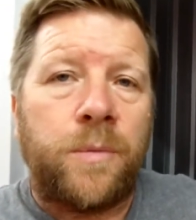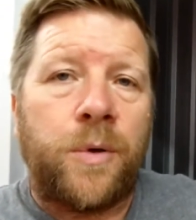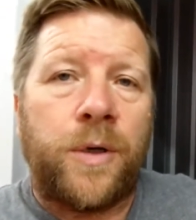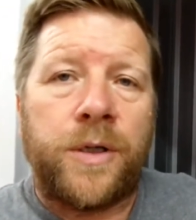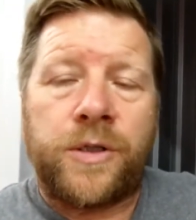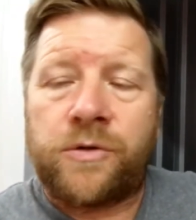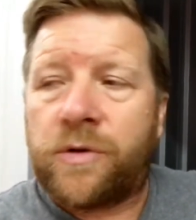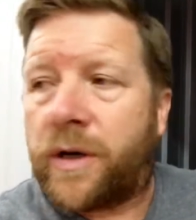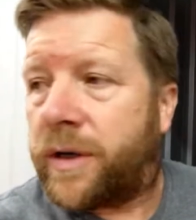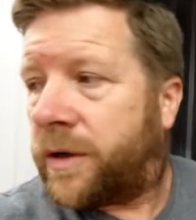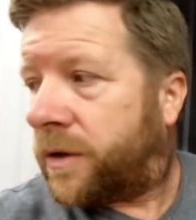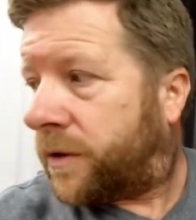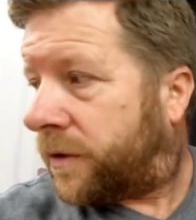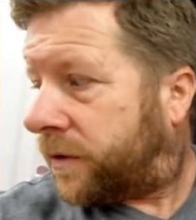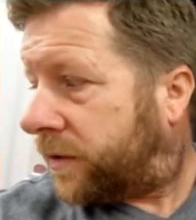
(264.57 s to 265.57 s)
put it straight
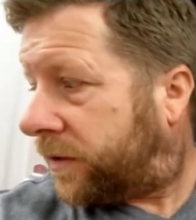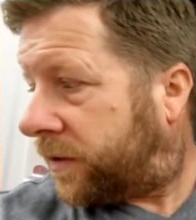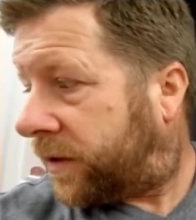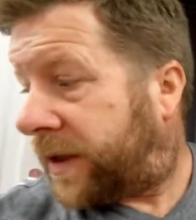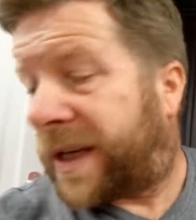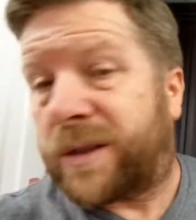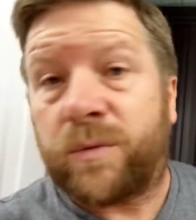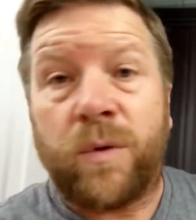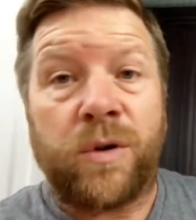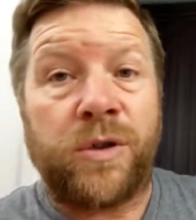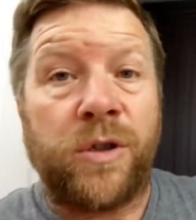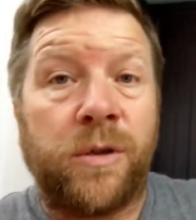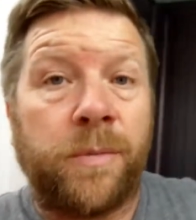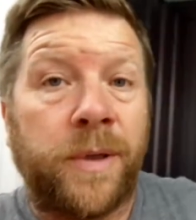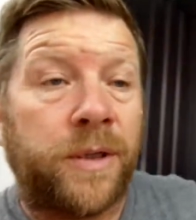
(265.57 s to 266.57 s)
on. And that's what I
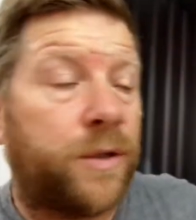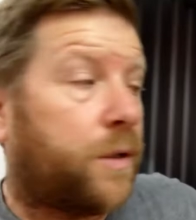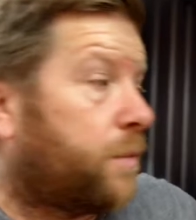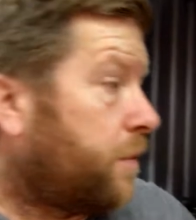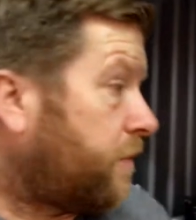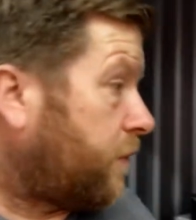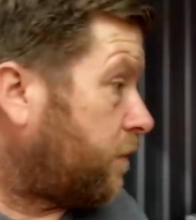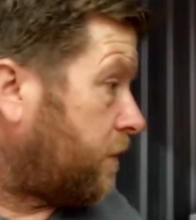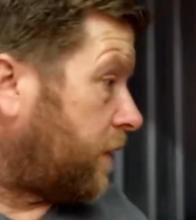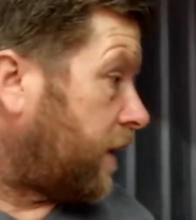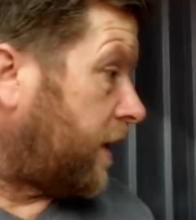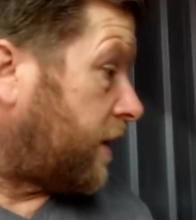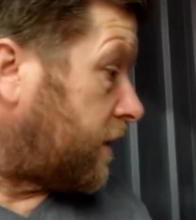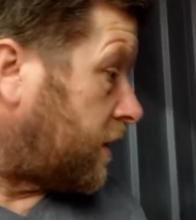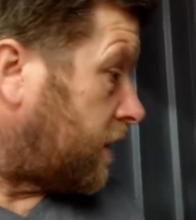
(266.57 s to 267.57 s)
should have been doing with all of
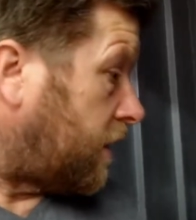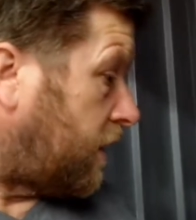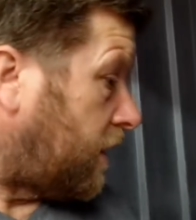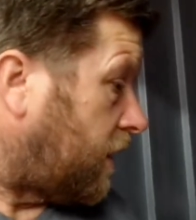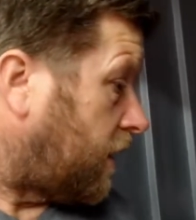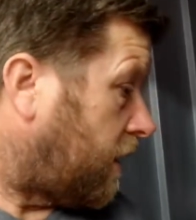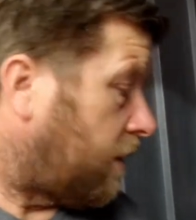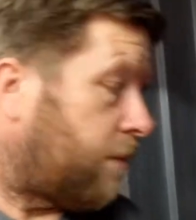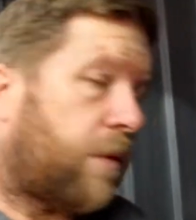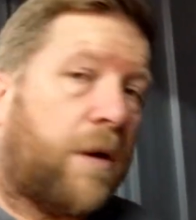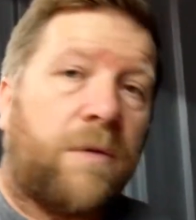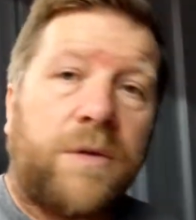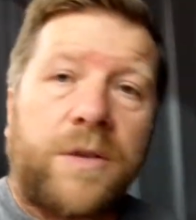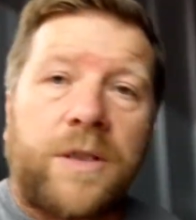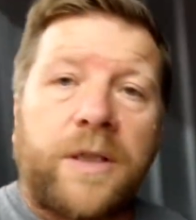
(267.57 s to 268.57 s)
this. But
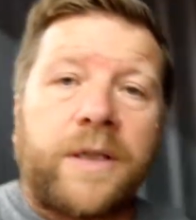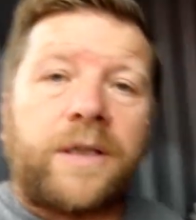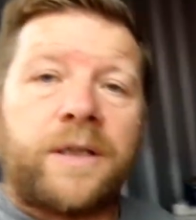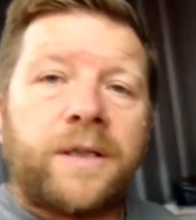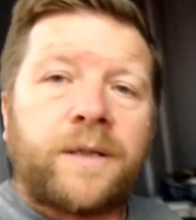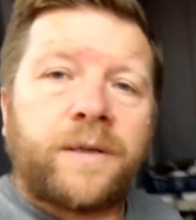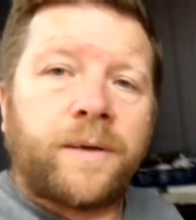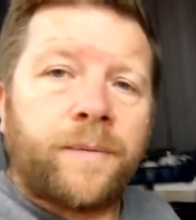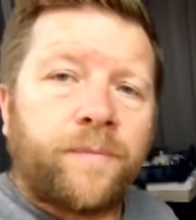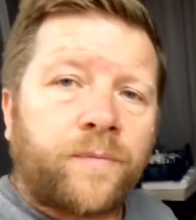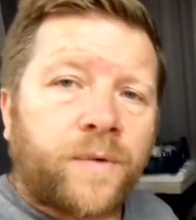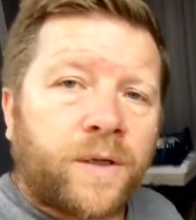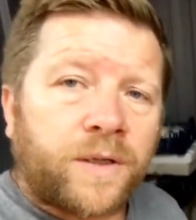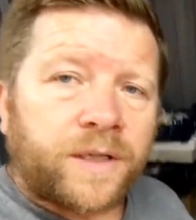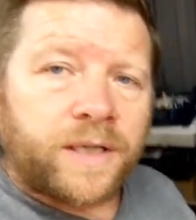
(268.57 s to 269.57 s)
obviously,
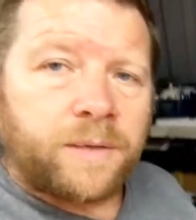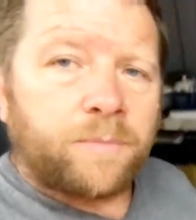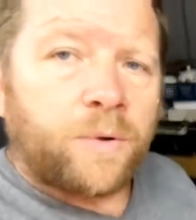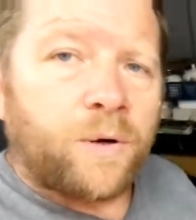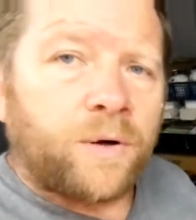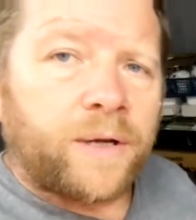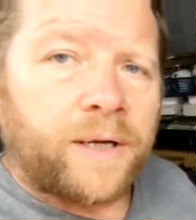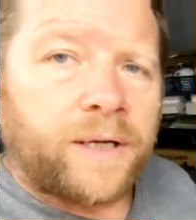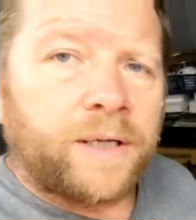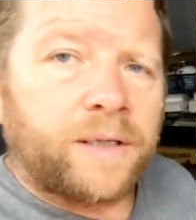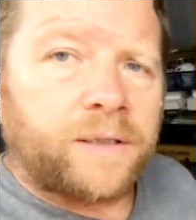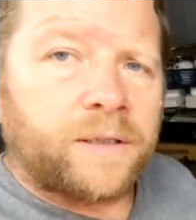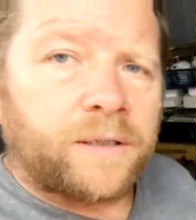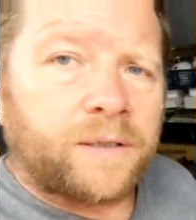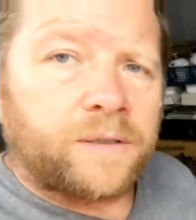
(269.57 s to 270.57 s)
I keep buying it
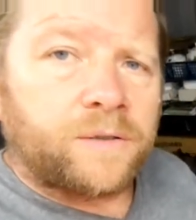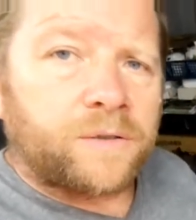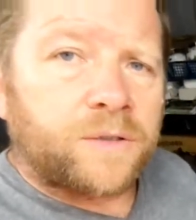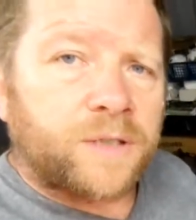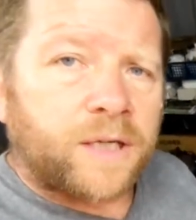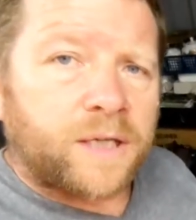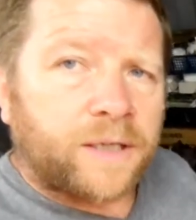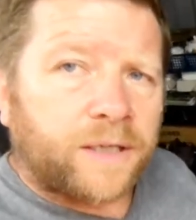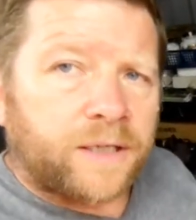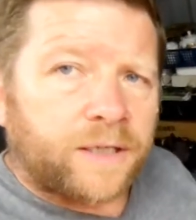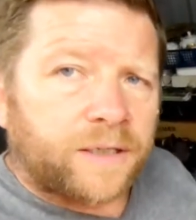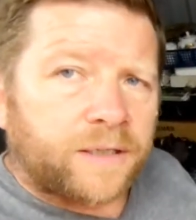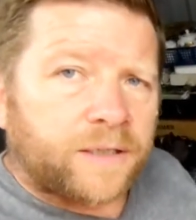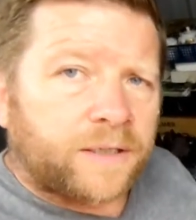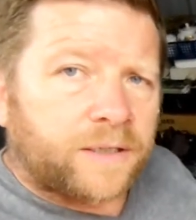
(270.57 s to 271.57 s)
and not selling it.
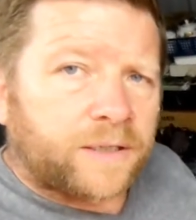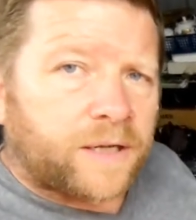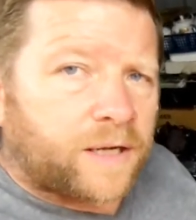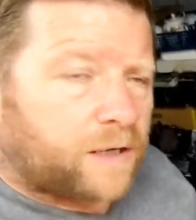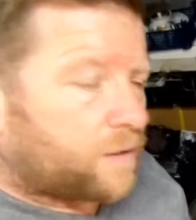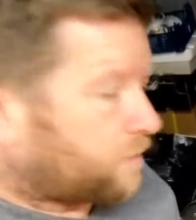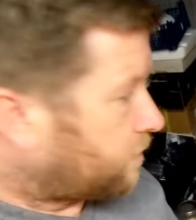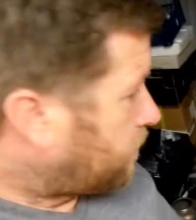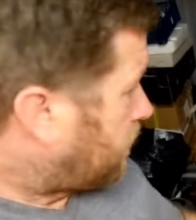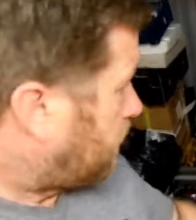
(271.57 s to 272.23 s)
And now,